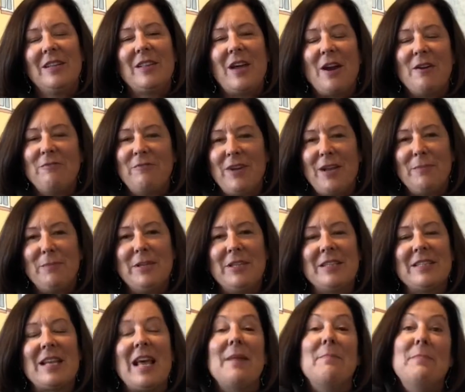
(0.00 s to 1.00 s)
Our families
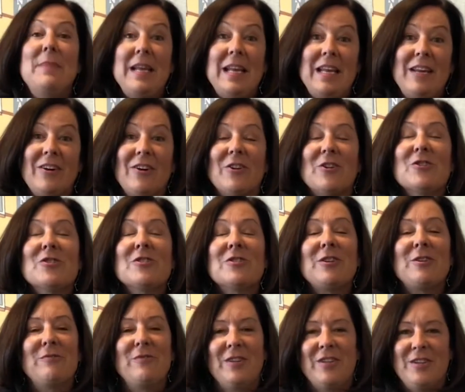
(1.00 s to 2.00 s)
and me are
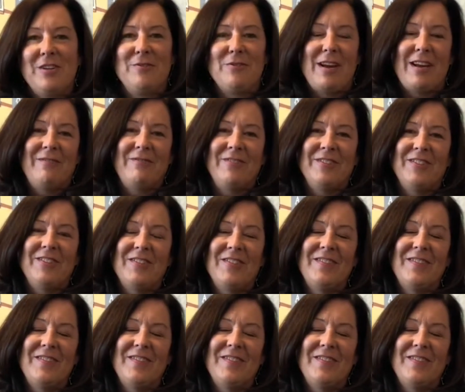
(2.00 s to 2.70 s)
so very grateful.